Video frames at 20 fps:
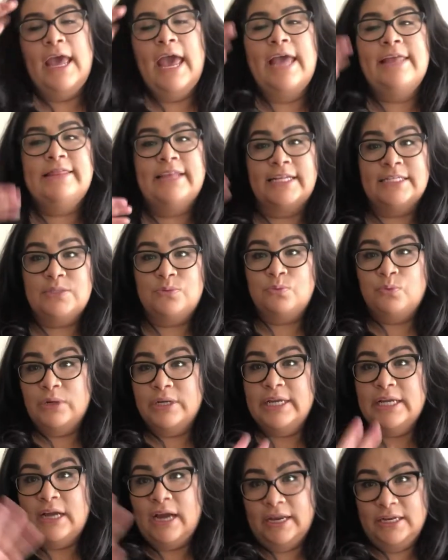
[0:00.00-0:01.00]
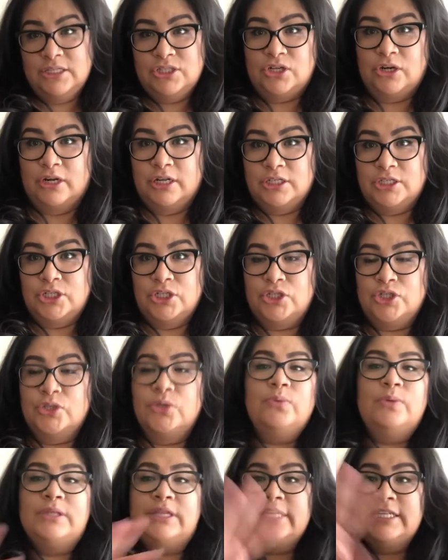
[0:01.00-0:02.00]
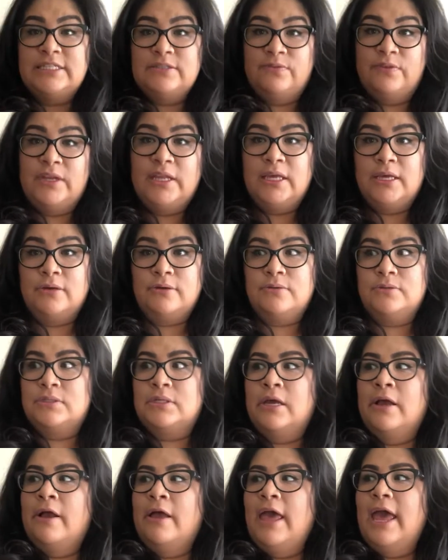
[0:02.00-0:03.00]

And that's what I kind of started to do with these videos.